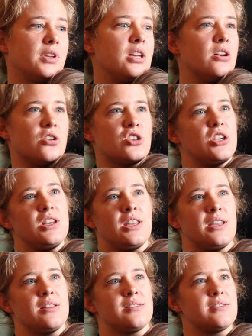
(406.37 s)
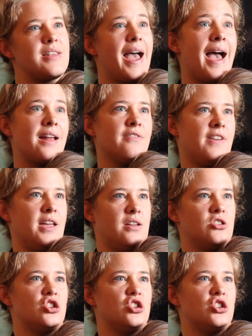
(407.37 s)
here, she needs Ativan,